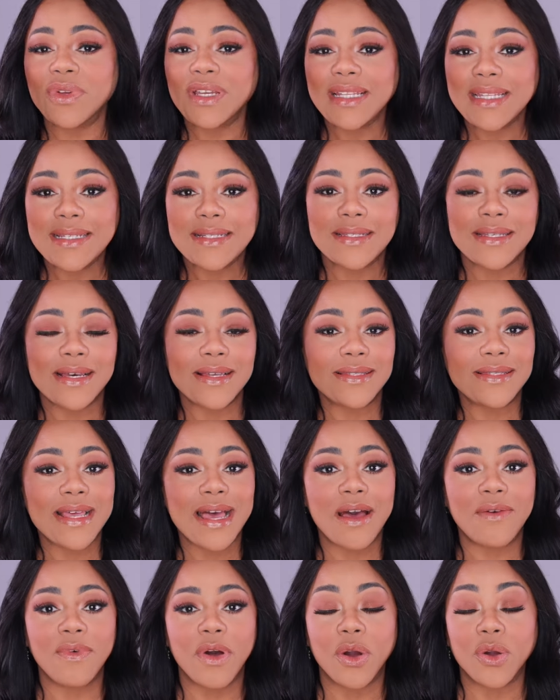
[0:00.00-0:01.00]
really does
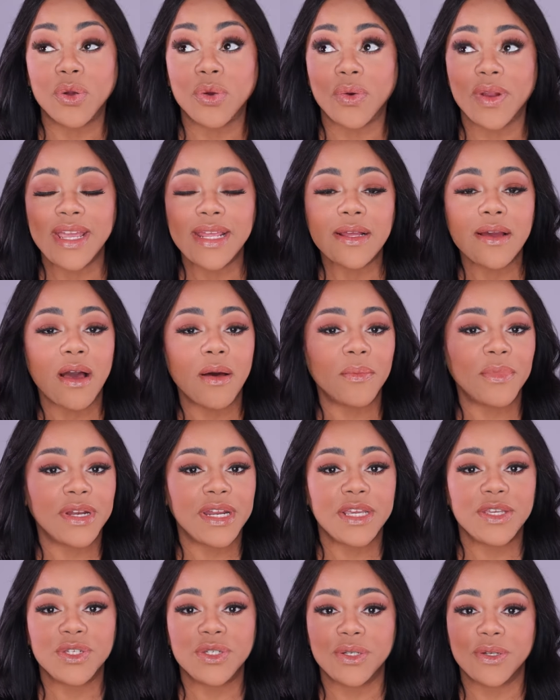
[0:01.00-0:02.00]
have a great
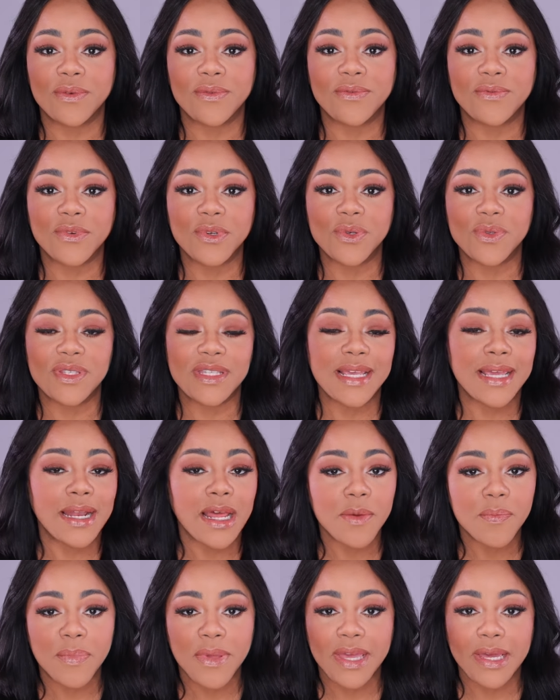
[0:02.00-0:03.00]
combination of fruits. And
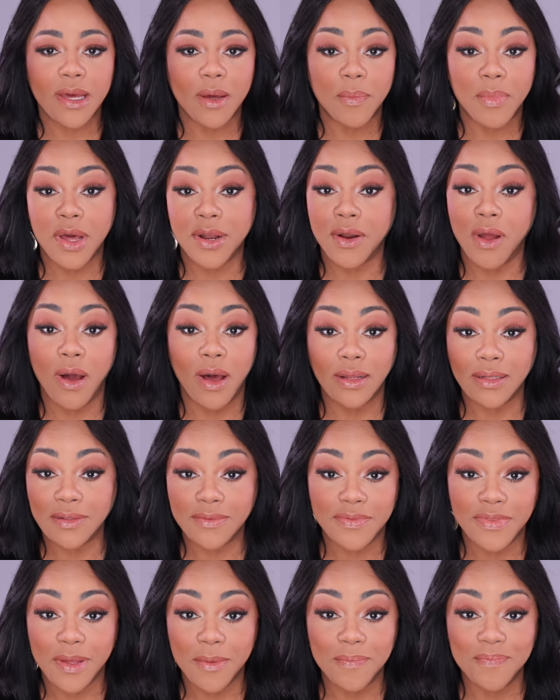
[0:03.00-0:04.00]
I pick up on all
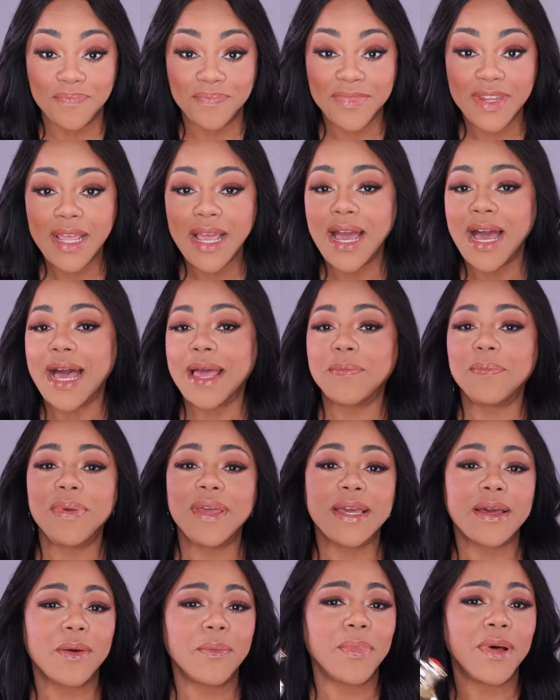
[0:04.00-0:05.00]
of them. I
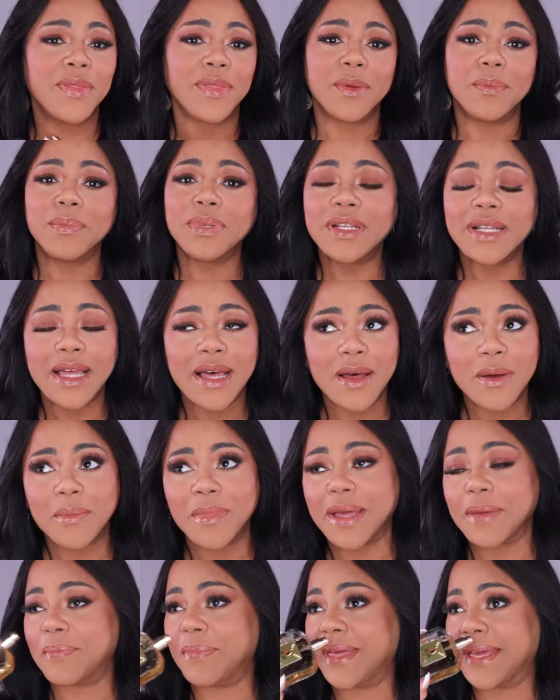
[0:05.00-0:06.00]
pick up on the
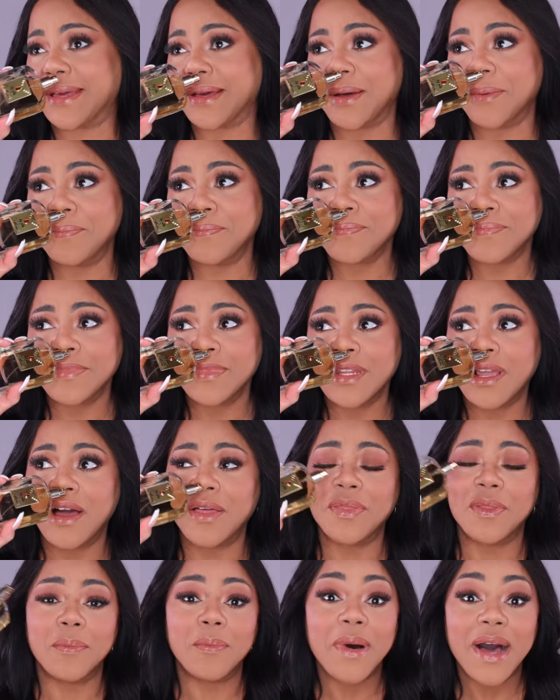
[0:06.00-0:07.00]
plum, I pick up
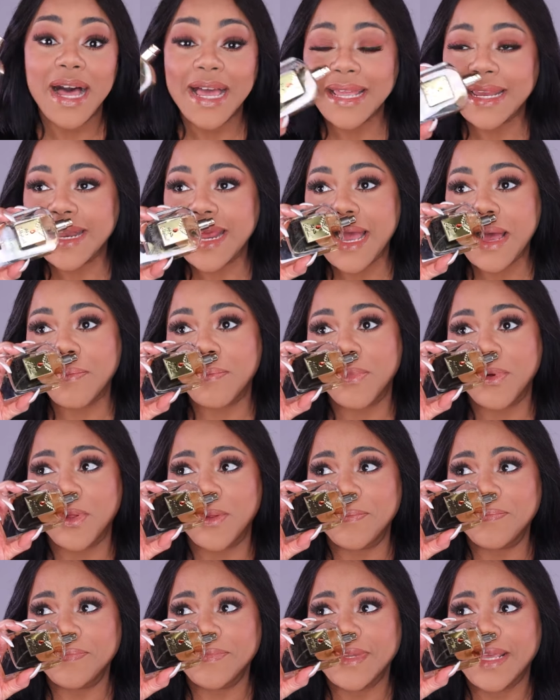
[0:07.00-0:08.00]
on the
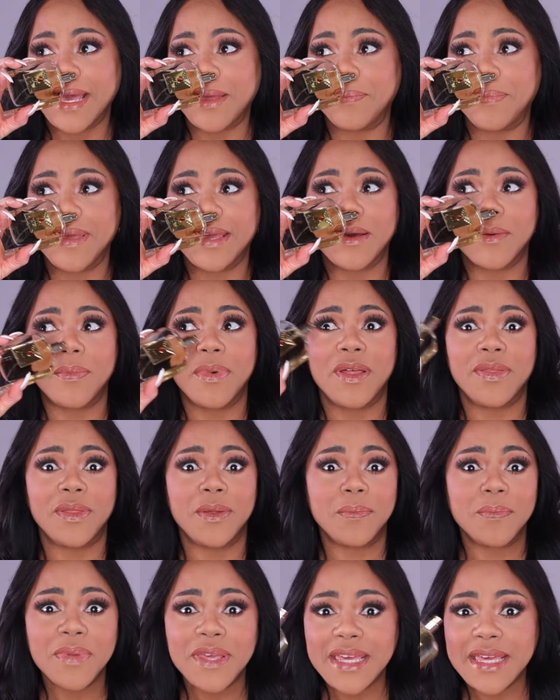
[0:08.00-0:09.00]
pineapple, I pick up on
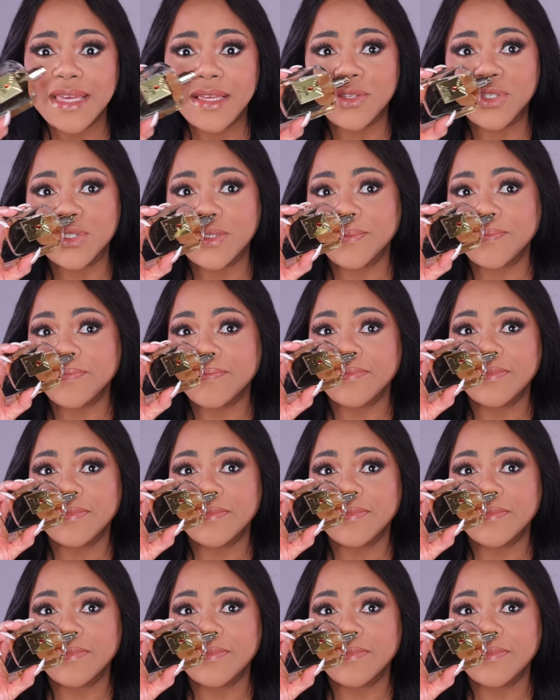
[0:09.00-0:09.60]
the peach,